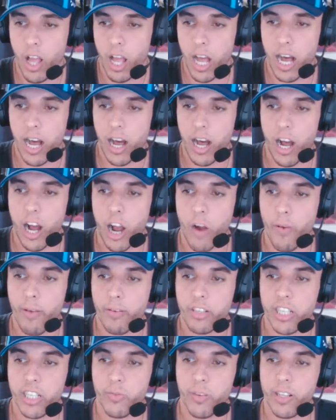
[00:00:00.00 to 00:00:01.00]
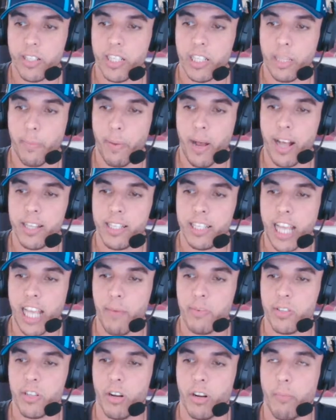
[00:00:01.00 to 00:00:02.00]
I'll read what she's reading. Says the passing
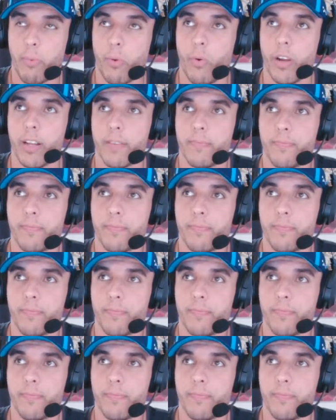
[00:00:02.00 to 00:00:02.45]
game is not on point.